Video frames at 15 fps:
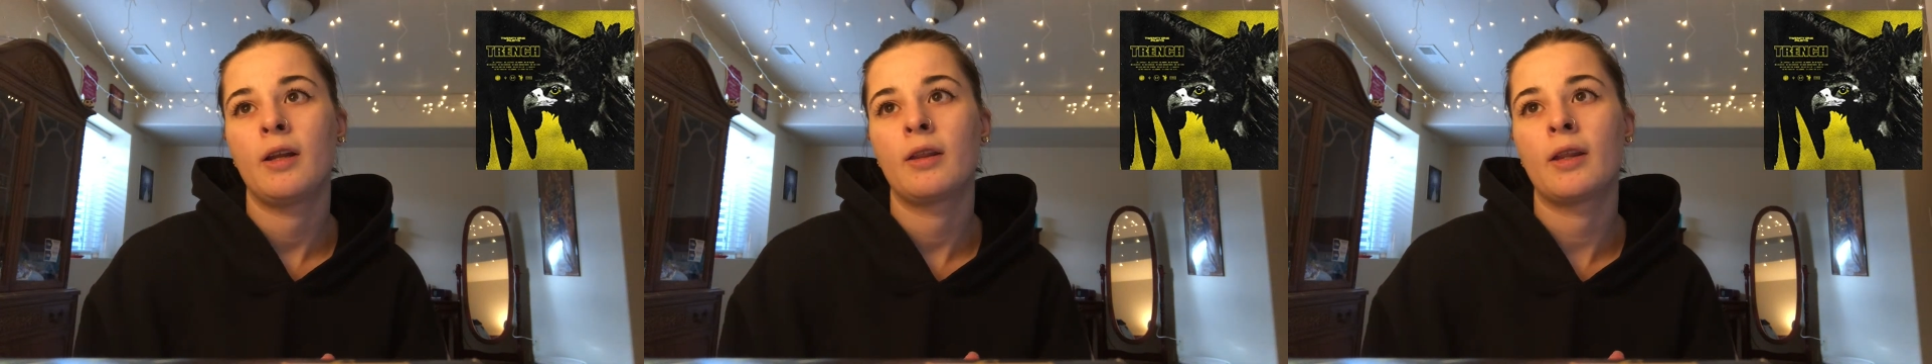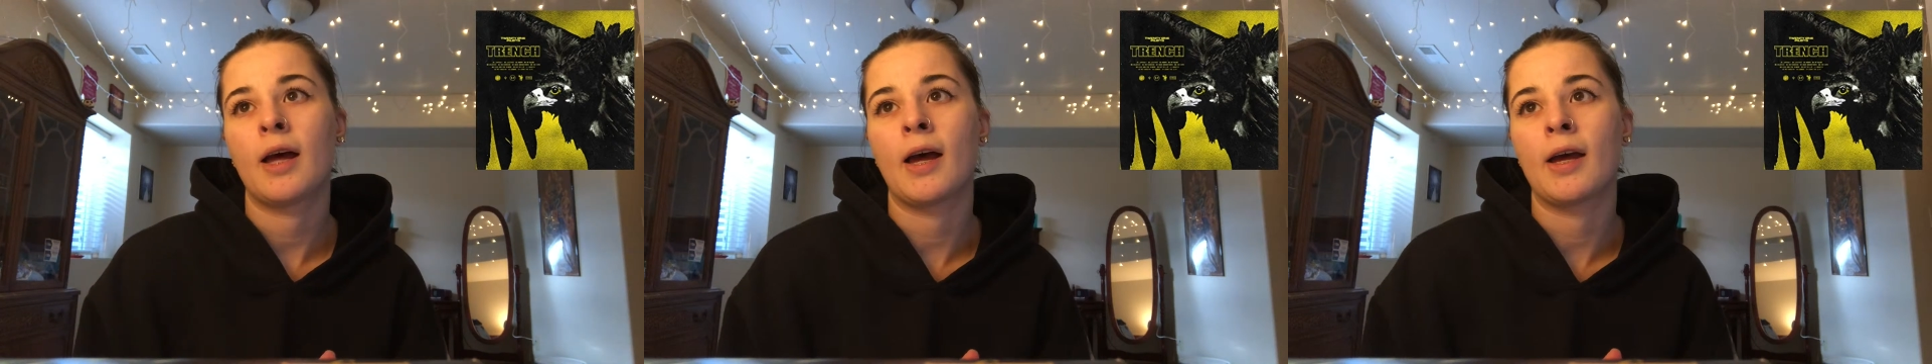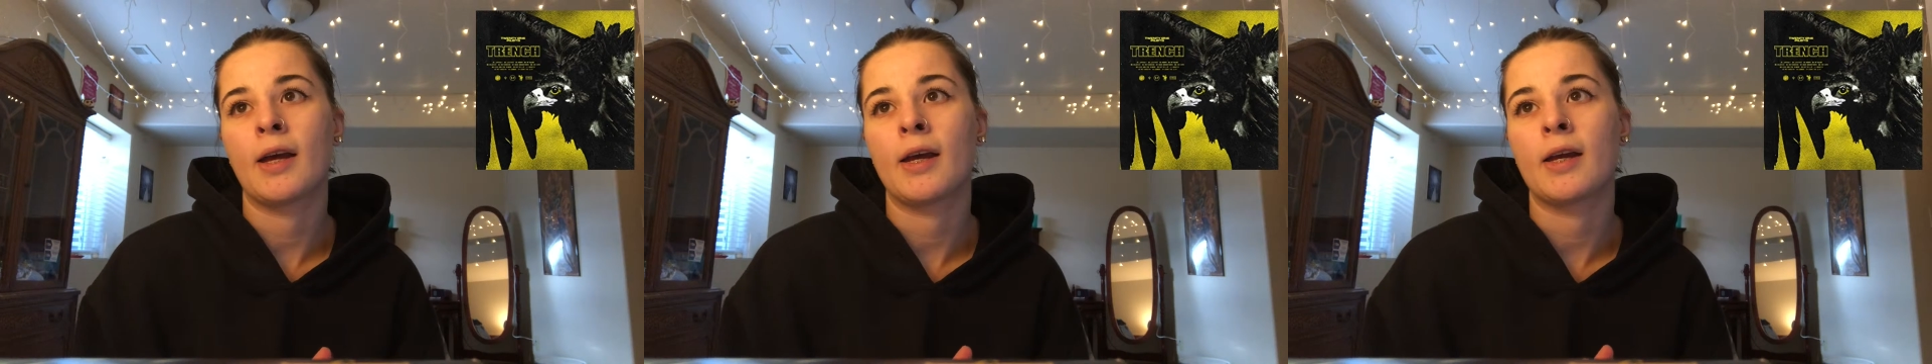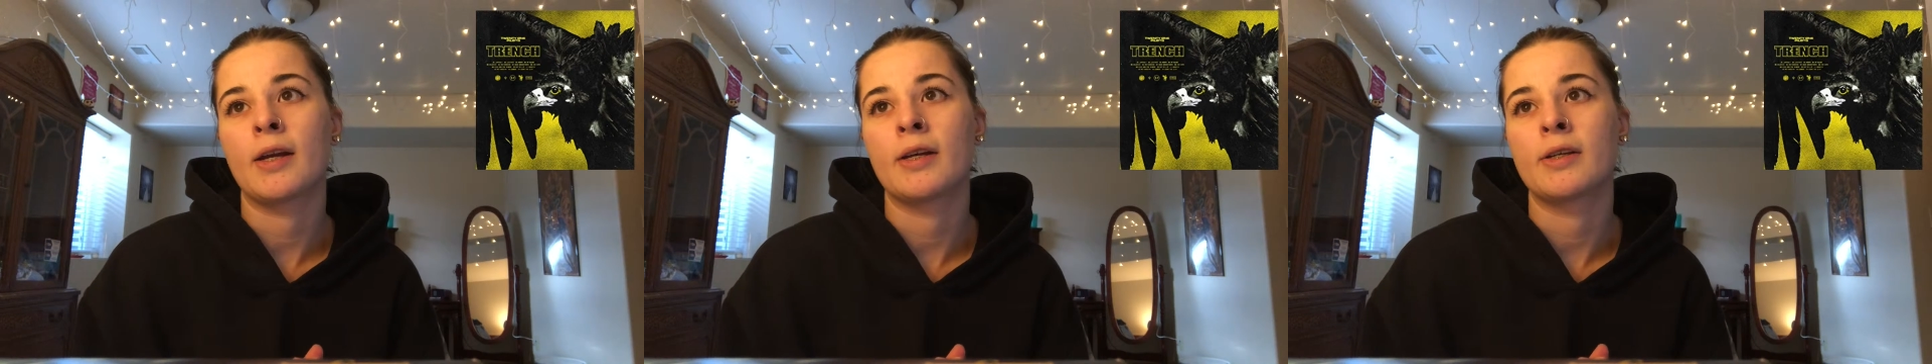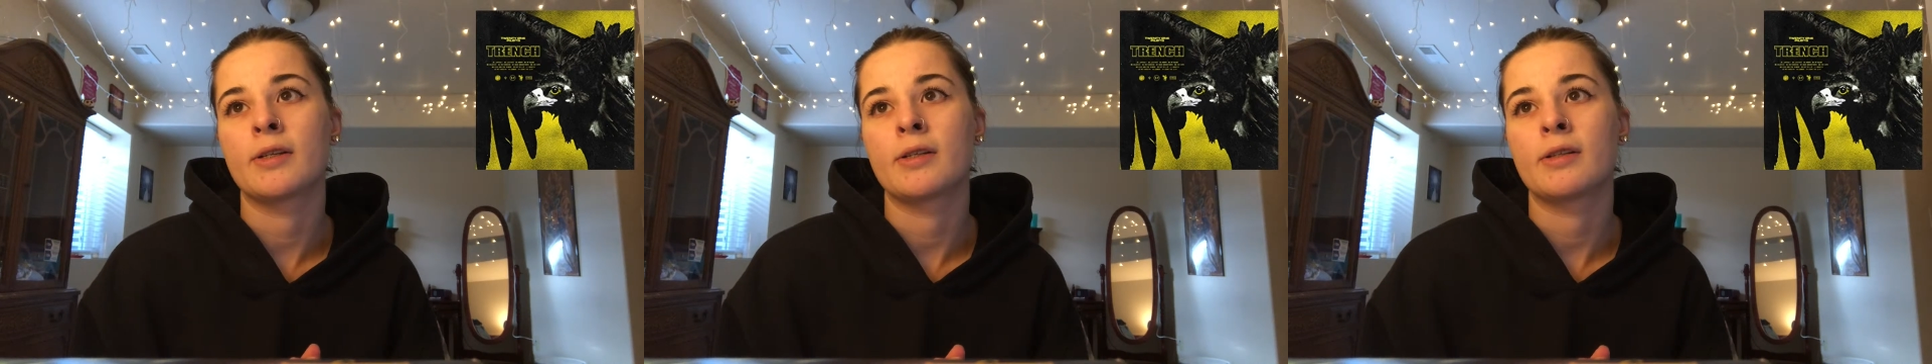that it
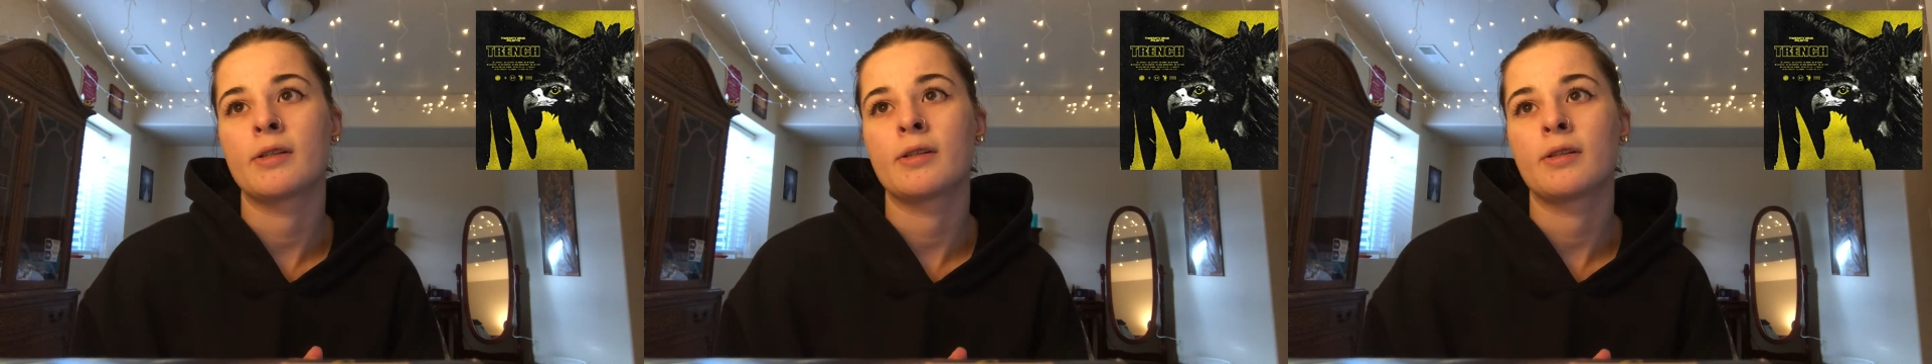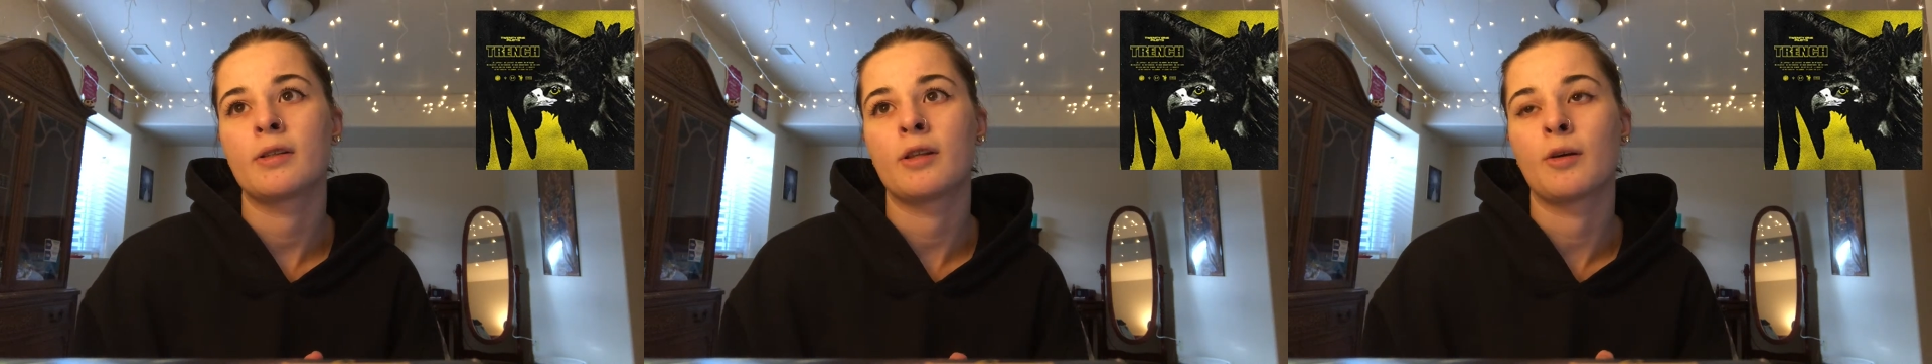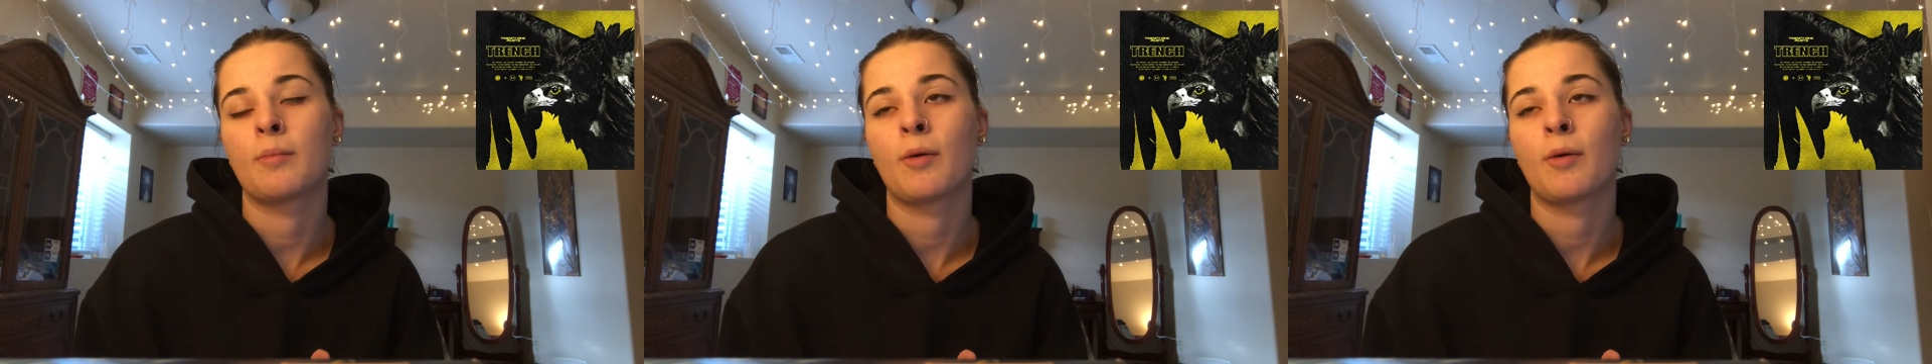is the